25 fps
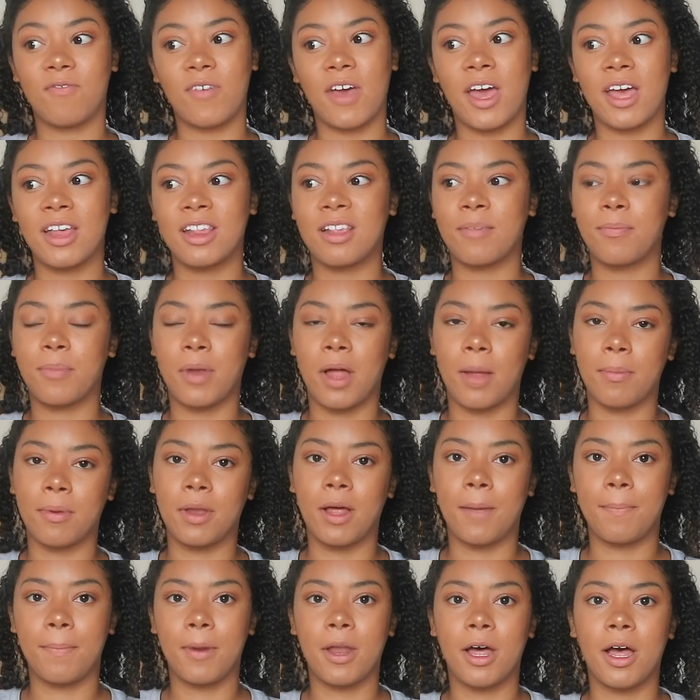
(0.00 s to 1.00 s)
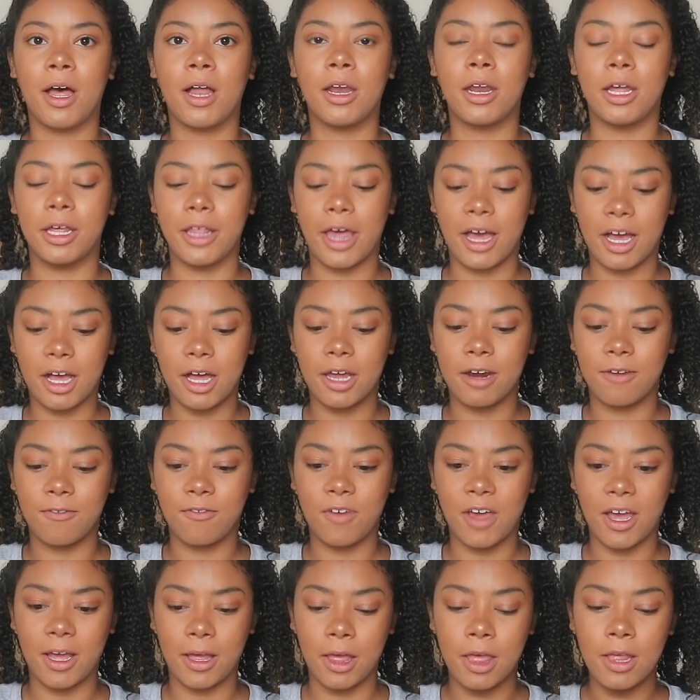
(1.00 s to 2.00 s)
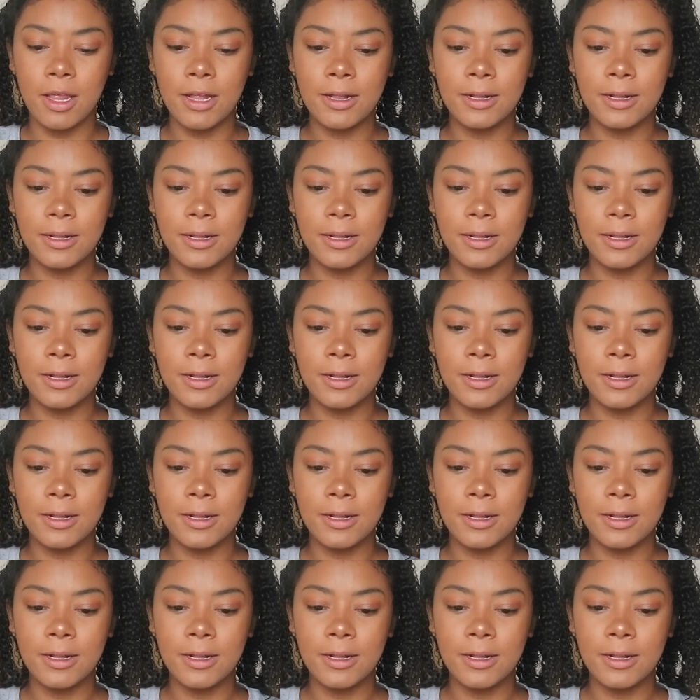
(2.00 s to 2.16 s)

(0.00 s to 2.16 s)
vests, blah blah blah, like that kind of thing.